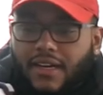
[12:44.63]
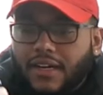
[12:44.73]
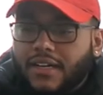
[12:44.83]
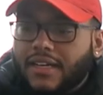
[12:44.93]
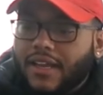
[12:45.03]

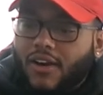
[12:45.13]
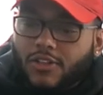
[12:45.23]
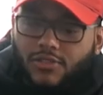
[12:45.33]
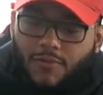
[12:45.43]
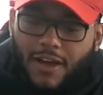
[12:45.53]
uh, and they
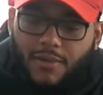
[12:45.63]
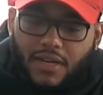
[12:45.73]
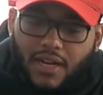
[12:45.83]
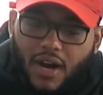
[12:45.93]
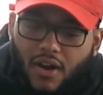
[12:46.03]
also reminded me
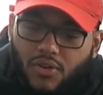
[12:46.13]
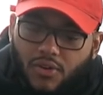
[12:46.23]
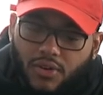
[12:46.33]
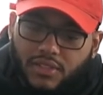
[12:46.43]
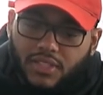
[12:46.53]
of the
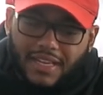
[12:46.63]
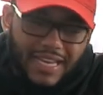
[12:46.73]
Concords.